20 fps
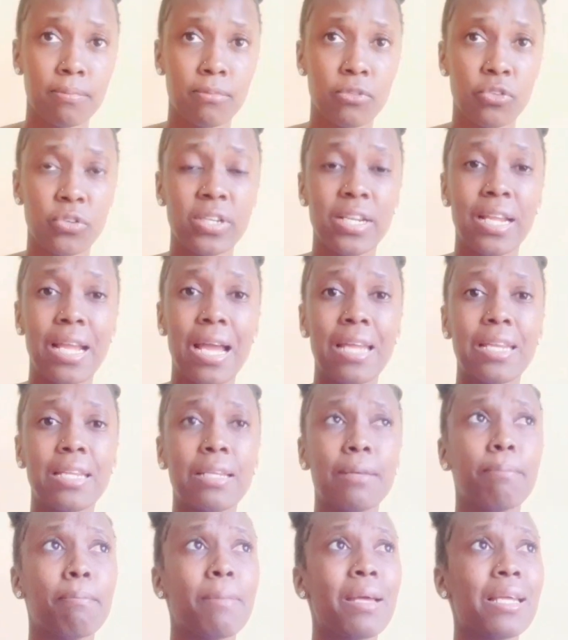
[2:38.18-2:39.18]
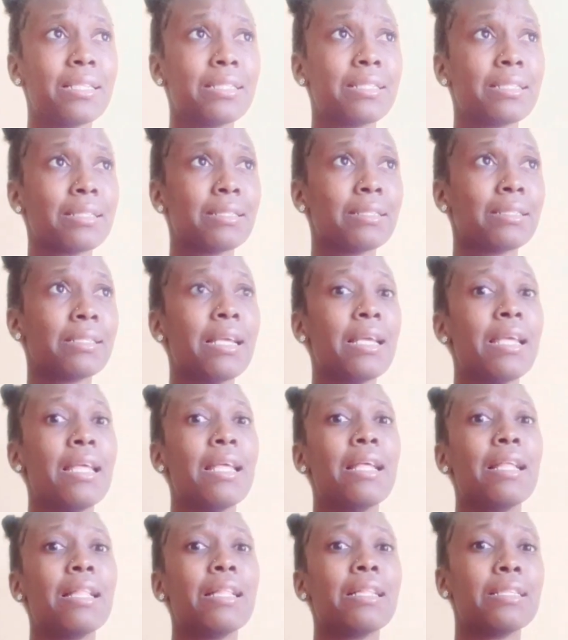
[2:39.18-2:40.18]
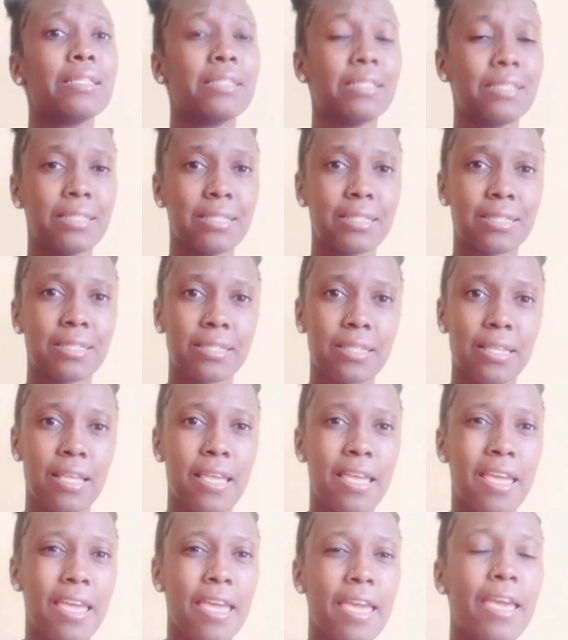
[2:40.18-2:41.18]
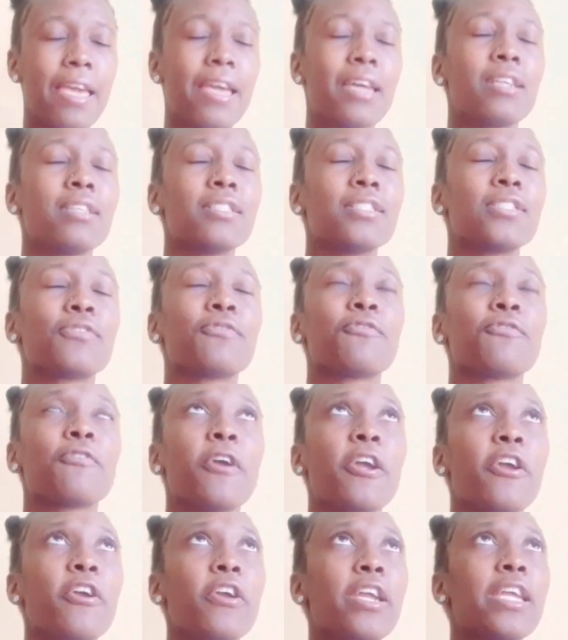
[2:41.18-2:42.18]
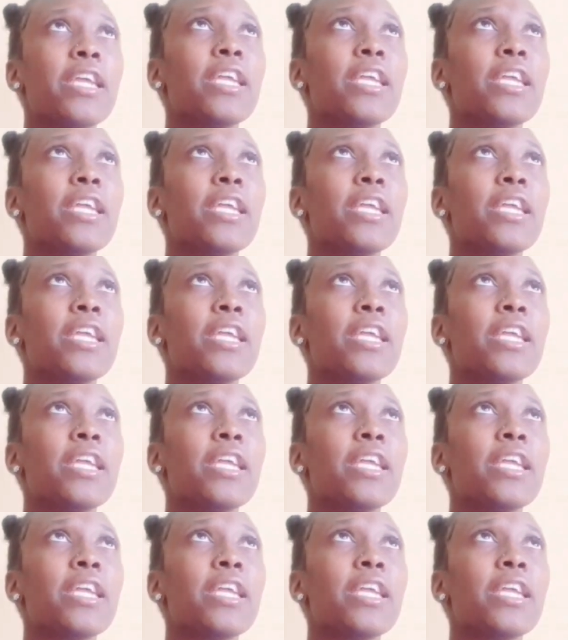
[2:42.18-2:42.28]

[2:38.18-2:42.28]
regarding mental illness, it is very